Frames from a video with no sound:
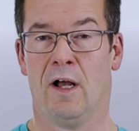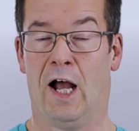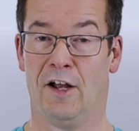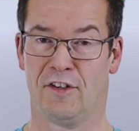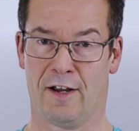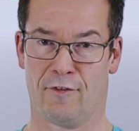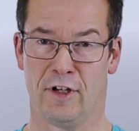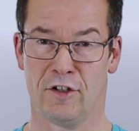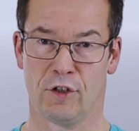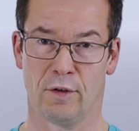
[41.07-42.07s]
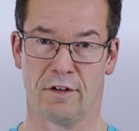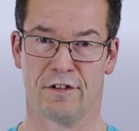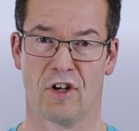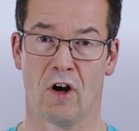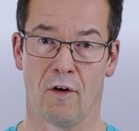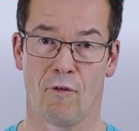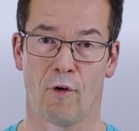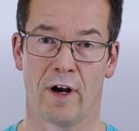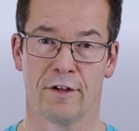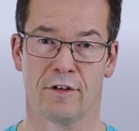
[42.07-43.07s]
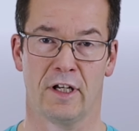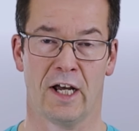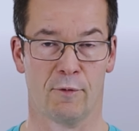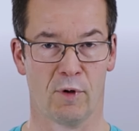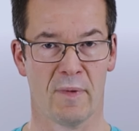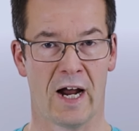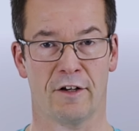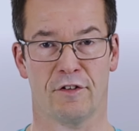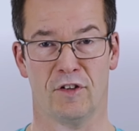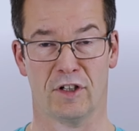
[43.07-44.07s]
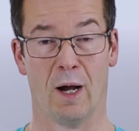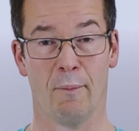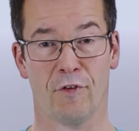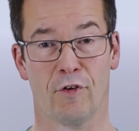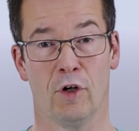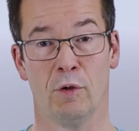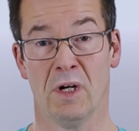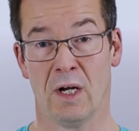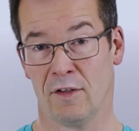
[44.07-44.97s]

to have the issue at the start of the race that he had with Max and to come through